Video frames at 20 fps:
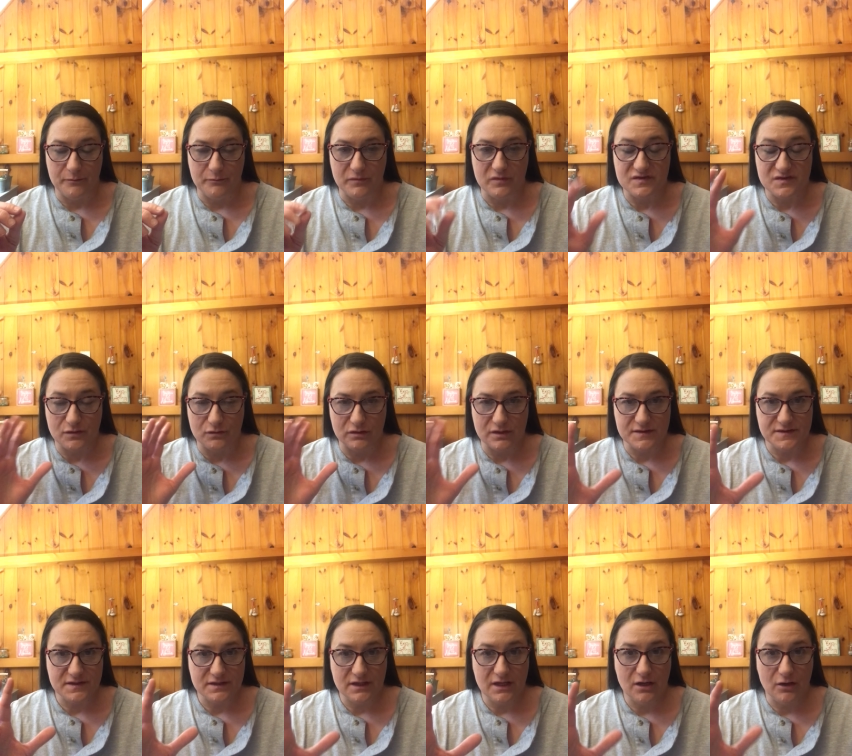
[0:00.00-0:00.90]
So
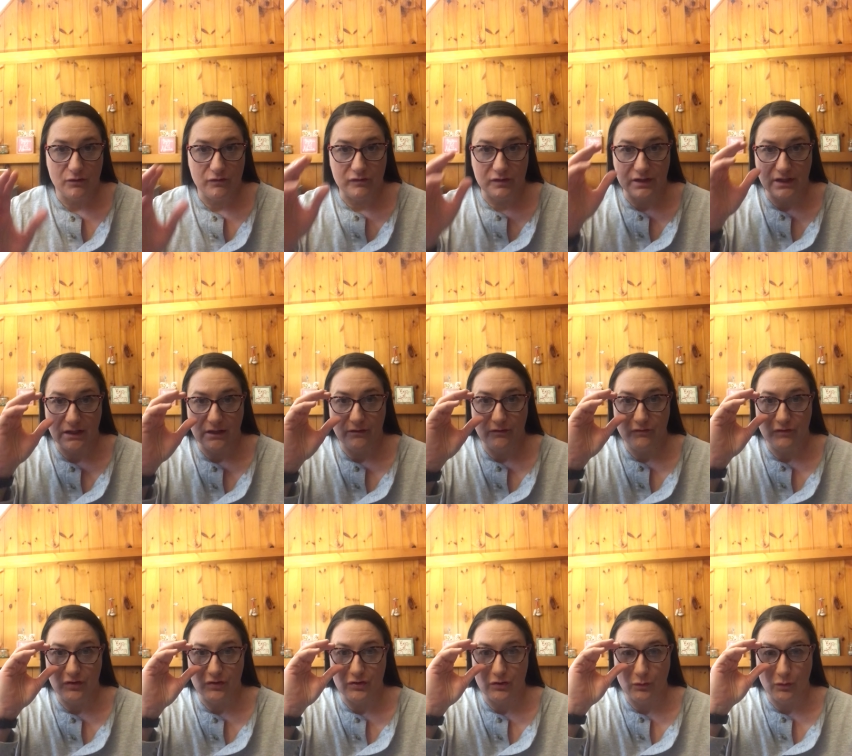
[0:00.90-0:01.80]
listen carefully if
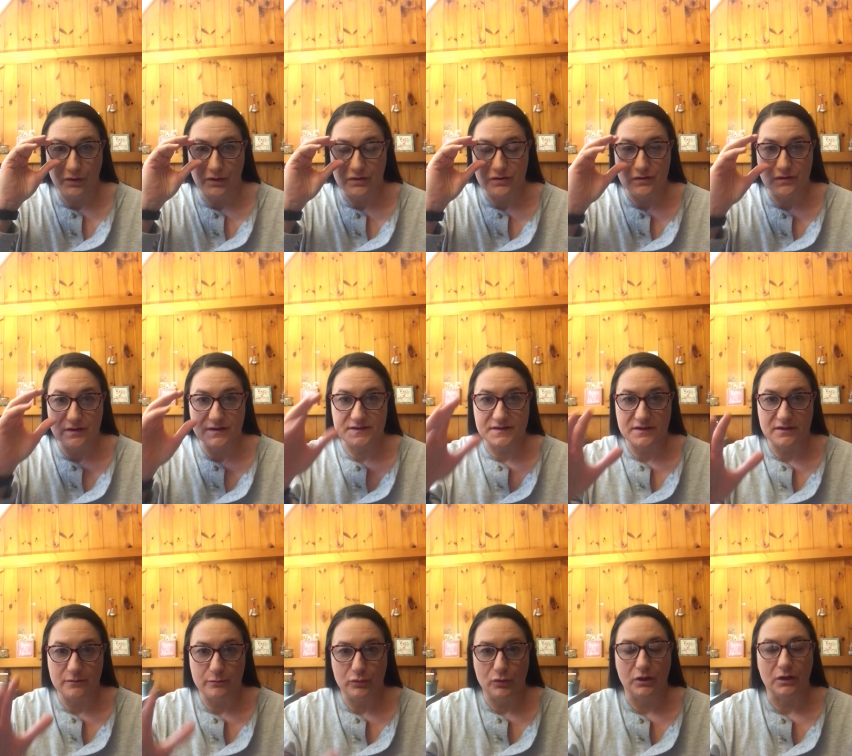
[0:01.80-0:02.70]
you don't want to do this in
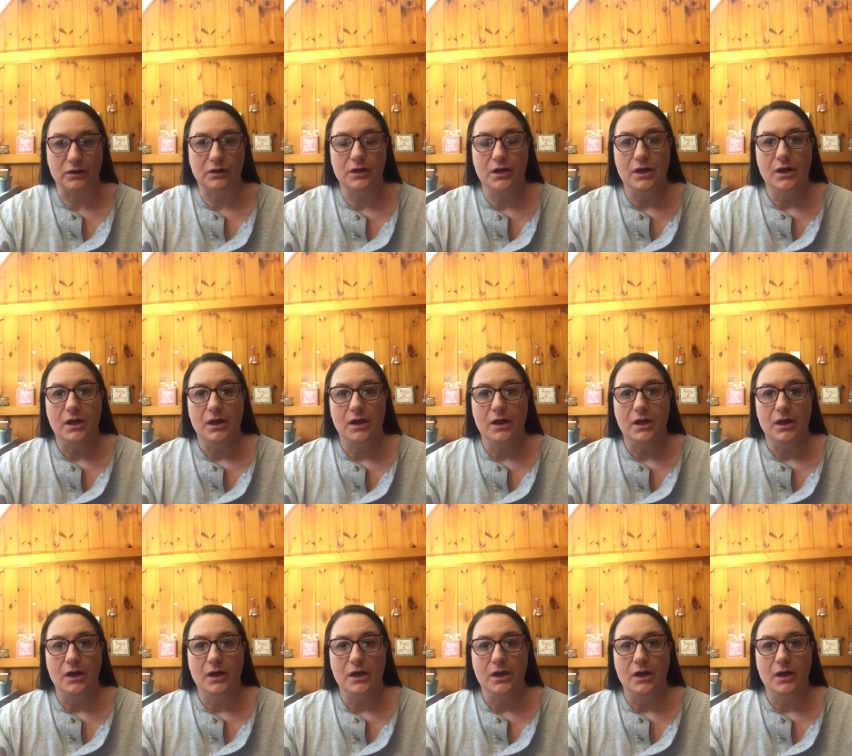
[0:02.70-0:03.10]
a book.